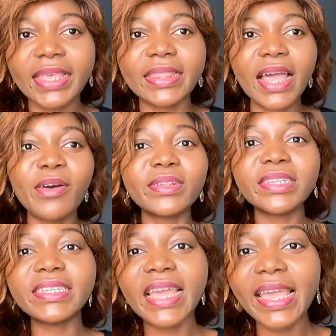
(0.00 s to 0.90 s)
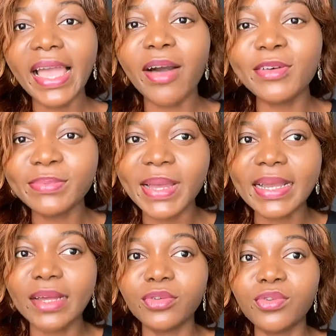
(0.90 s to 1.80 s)
that on the day our husband
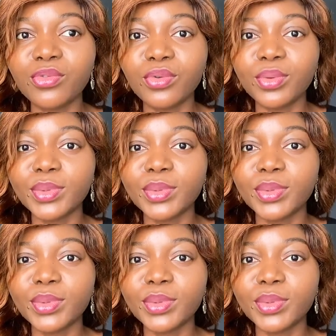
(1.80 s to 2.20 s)
cannot cook,